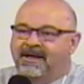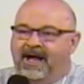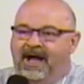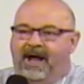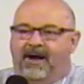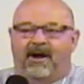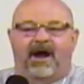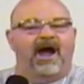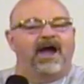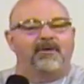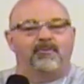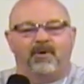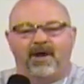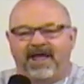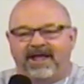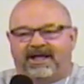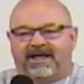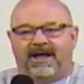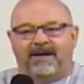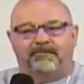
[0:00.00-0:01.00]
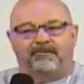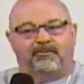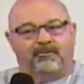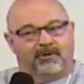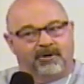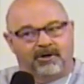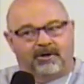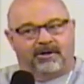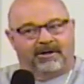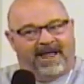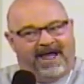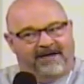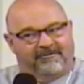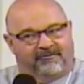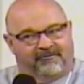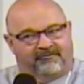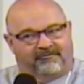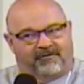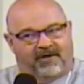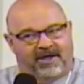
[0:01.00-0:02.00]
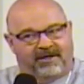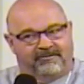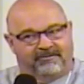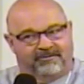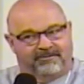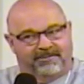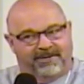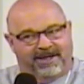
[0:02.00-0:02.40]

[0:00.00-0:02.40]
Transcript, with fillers: or I wake up, you're going to have a fight with